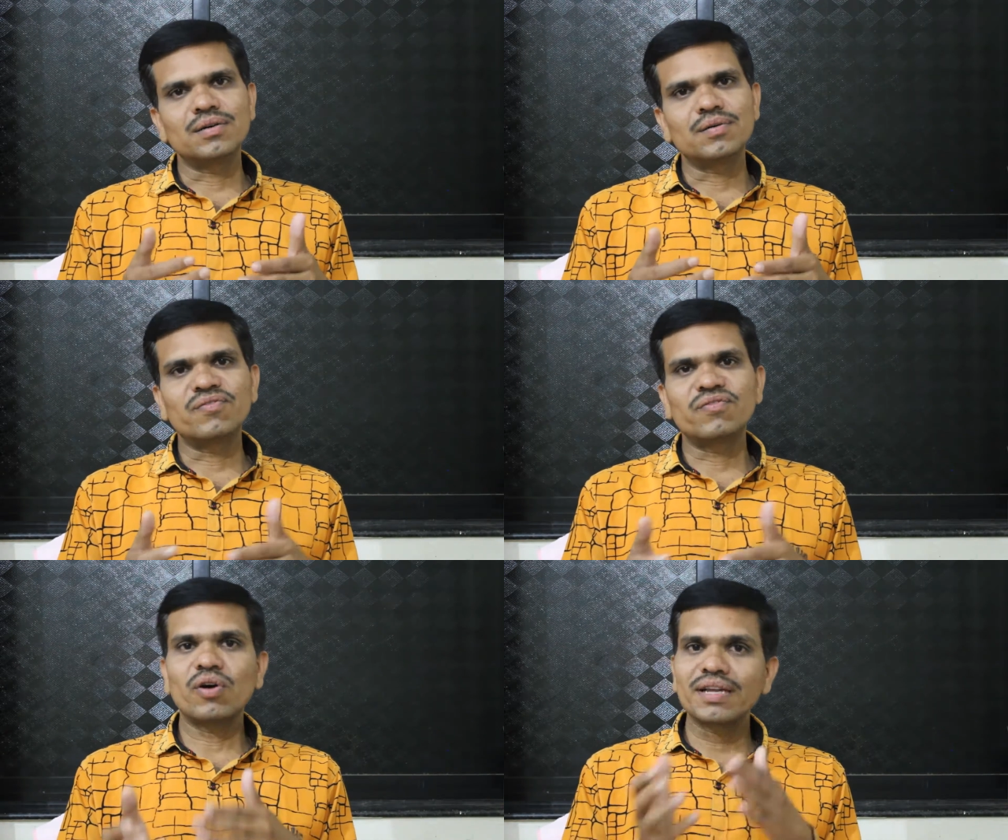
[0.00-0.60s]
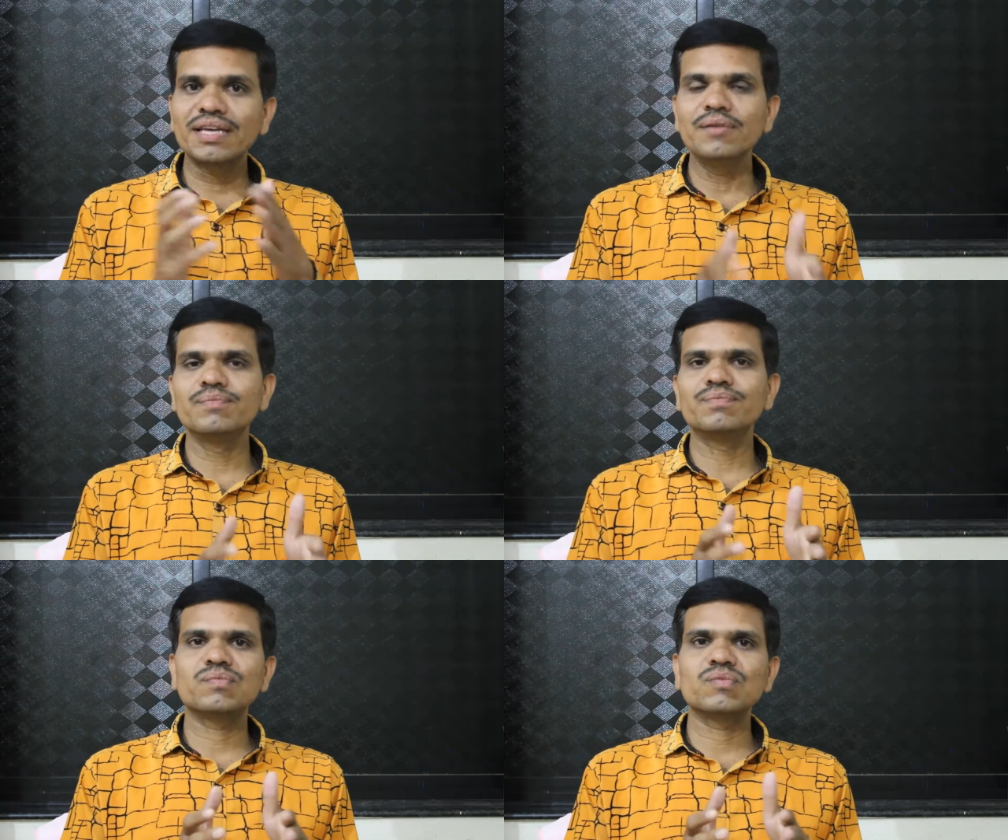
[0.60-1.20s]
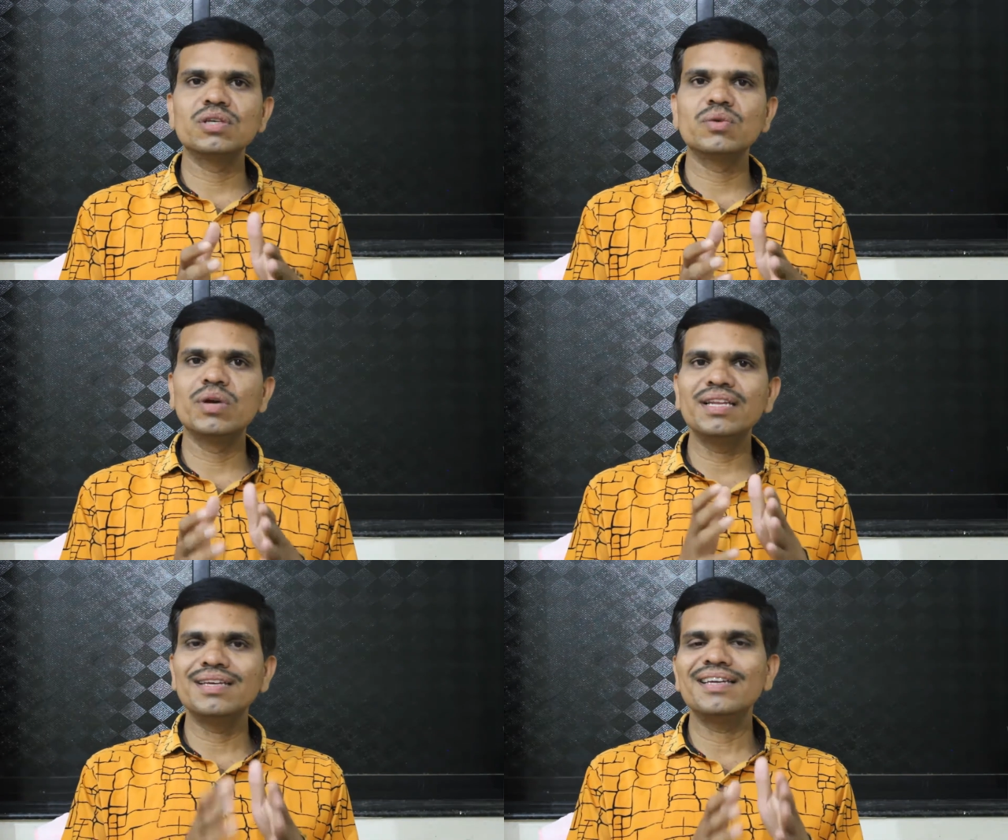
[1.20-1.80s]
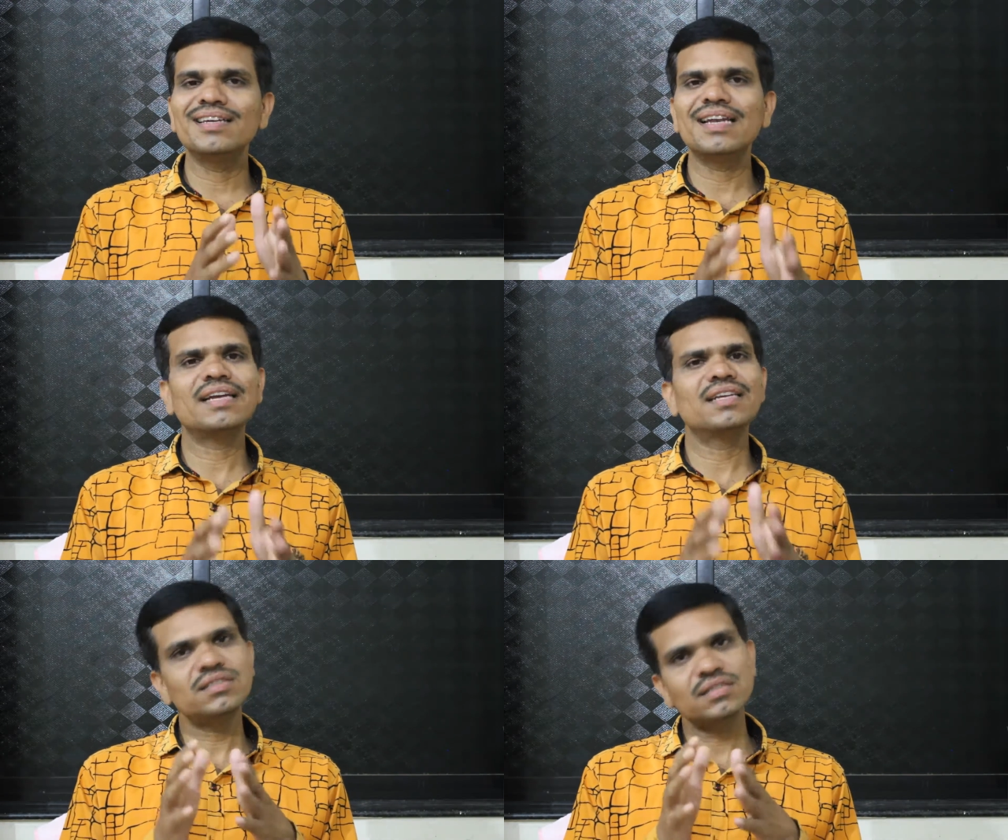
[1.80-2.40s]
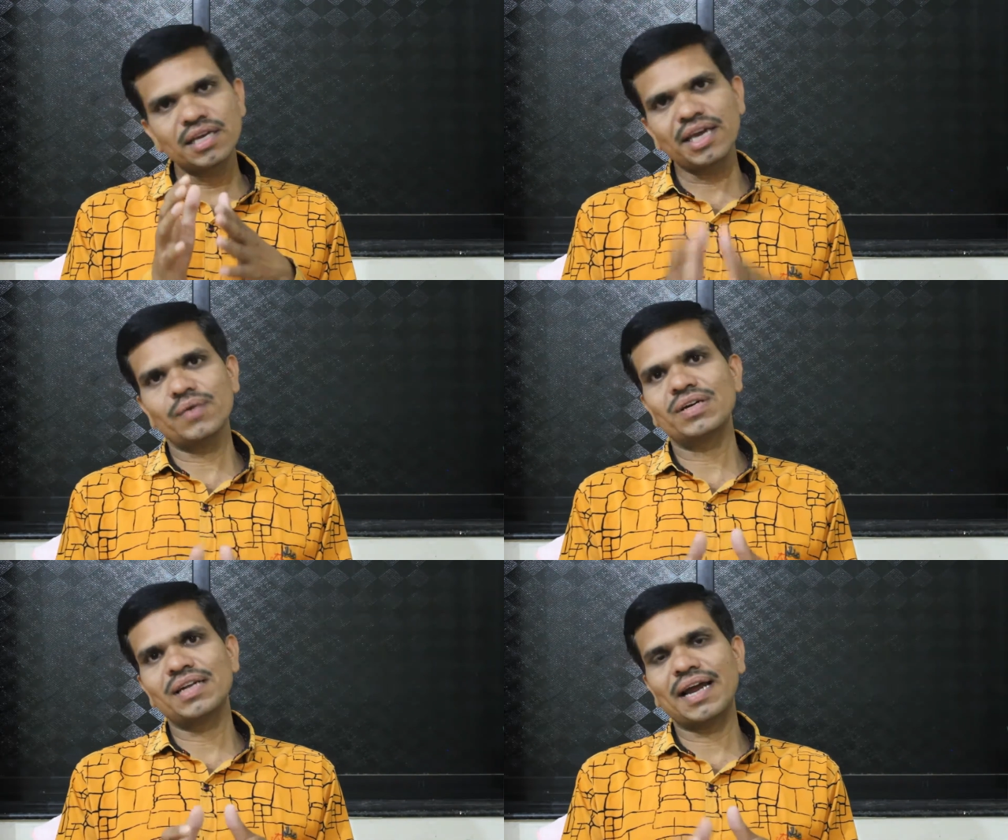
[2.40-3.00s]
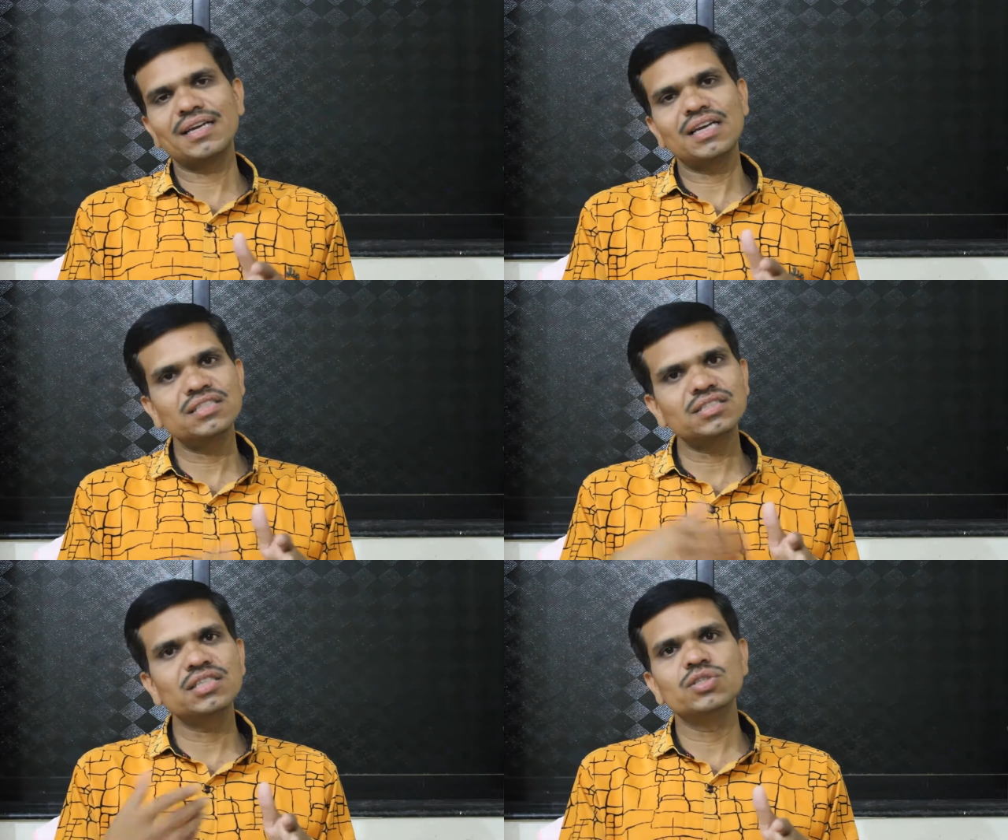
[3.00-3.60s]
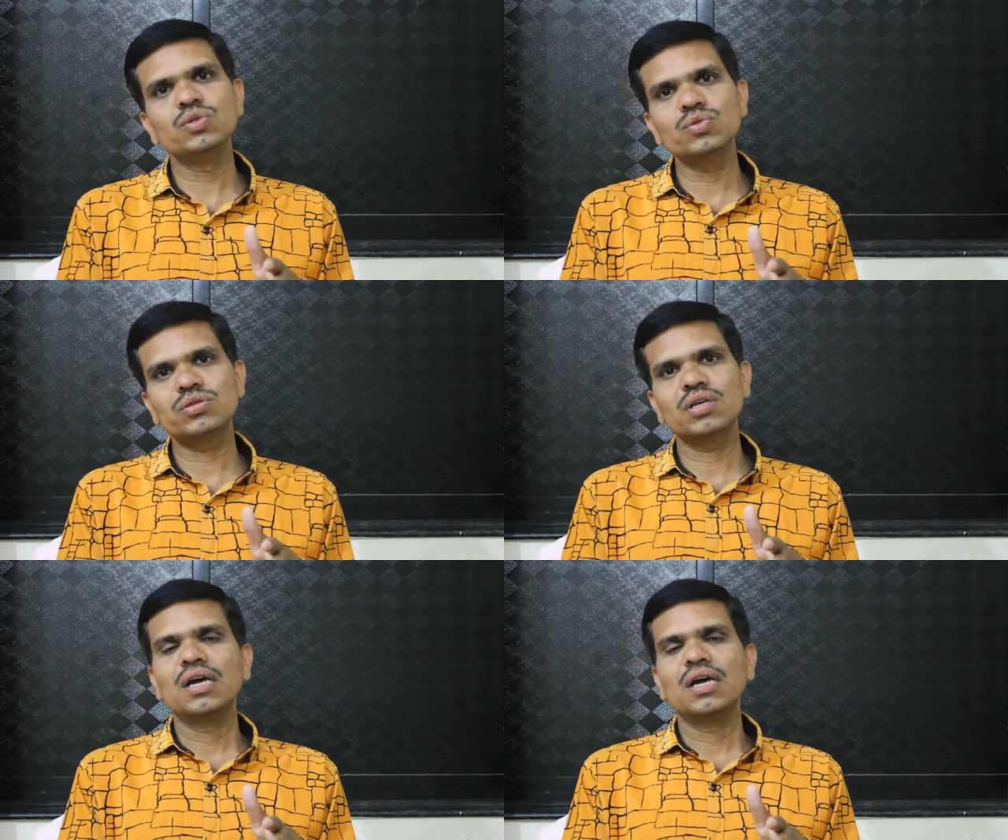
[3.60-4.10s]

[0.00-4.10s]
for him the very England is heaven, and hence he used